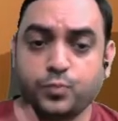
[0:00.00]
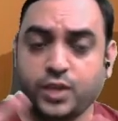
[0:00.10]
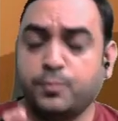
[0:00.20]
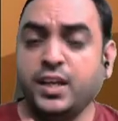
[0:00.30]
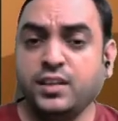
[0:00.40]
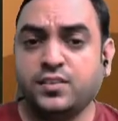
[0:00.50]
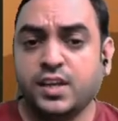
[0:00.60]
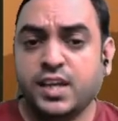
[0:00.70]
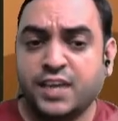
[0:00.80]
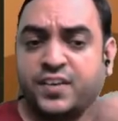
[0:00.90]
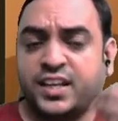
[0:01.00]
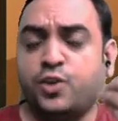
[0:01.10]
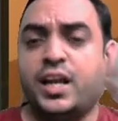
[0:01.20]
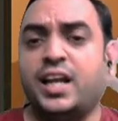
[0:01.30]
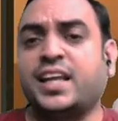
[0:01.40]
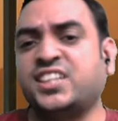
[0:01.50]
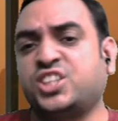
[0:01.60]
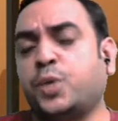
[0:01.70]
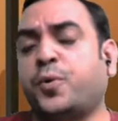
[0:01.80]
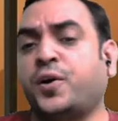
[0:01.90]
Means if I tell you delta is
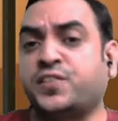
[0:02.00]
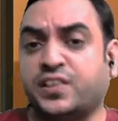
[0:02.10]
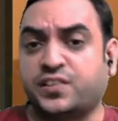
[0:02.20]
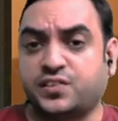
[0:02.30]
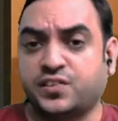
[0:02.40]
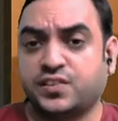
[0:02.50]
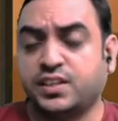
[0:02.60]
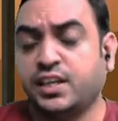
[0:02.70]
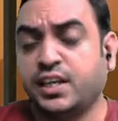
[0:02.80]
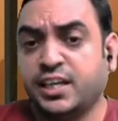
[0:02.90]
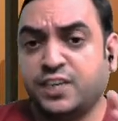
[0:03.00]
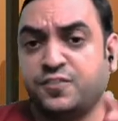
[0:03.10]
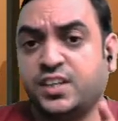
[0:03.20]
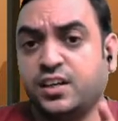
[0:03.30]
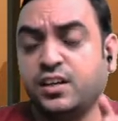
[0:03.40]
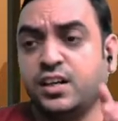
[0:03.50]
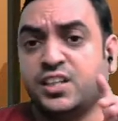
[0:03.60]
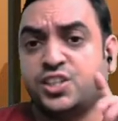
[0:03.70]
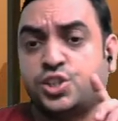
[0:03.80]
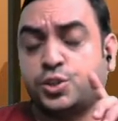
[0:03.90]
0.6, If the
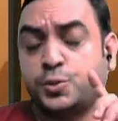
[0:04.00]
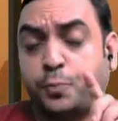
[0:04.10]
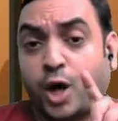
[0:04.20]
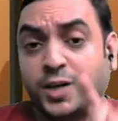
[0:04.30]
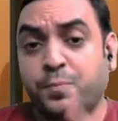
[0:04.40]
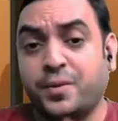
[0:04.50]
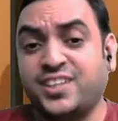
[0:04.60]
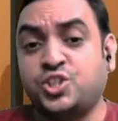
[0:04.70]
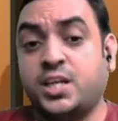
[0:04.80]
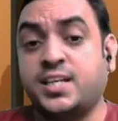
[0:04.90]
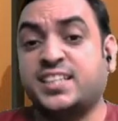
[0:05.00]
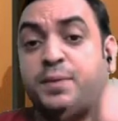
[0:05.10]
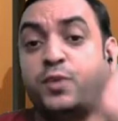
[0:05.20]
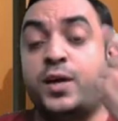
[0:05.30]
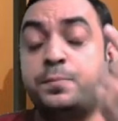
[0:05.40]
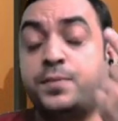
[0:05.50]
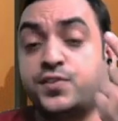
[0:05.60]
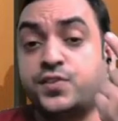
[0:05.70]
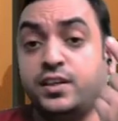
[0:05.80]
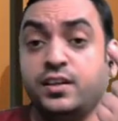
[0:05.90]
spot price changes by 1%,
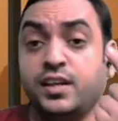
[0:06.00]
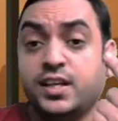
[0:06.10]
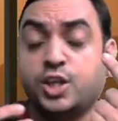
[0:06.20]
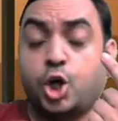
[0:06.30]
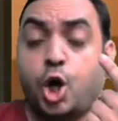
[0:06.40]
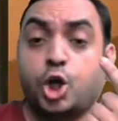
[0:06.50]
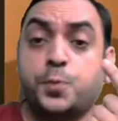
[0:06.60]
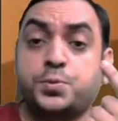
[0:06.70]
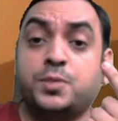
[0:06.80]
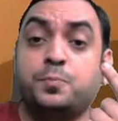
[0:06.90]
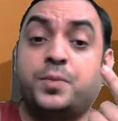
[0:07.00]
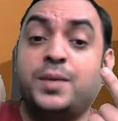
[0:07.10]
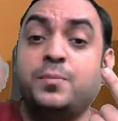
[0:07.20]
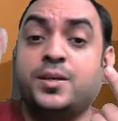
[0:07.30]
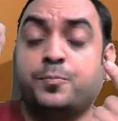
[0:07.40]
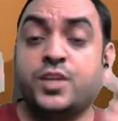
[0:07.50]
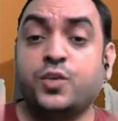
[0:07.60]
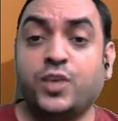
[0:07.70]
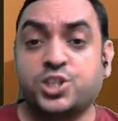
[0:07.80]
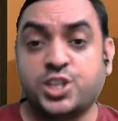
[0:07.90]
the call option premium
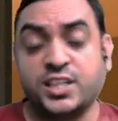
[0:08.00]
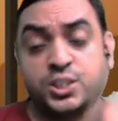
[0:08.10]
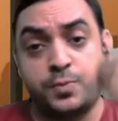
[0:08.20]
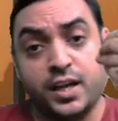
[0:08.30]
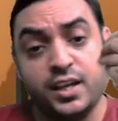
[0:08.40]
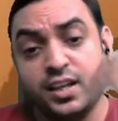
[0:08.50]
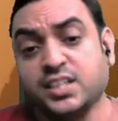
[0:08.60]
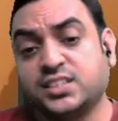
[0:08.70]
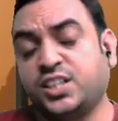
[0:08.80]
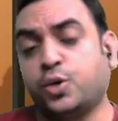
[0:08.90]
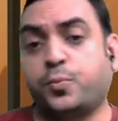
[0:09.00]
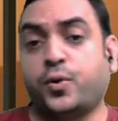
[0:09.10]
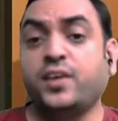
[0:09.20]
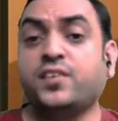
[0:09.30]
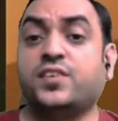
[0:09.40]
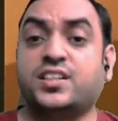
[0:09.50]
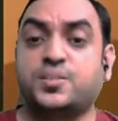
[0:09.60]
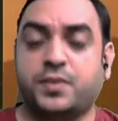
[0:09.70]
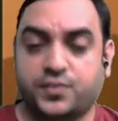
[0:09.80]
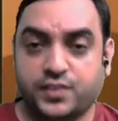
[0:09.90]
will change by
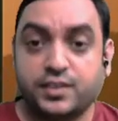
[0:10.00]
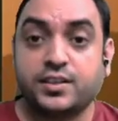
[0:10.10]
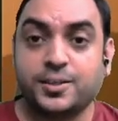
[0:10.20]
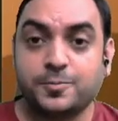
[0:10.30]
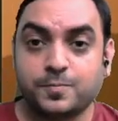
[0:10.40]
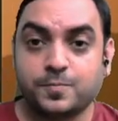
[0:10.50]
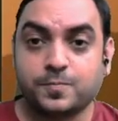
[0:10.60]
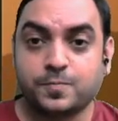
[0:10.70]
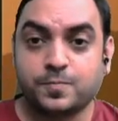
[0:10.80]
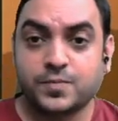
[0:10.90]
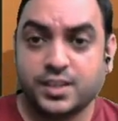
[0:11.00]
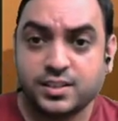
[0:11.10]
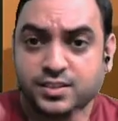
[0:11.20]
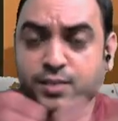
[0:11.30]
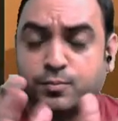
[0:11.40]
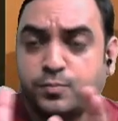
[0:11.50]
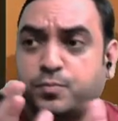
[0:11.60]
0.6%. The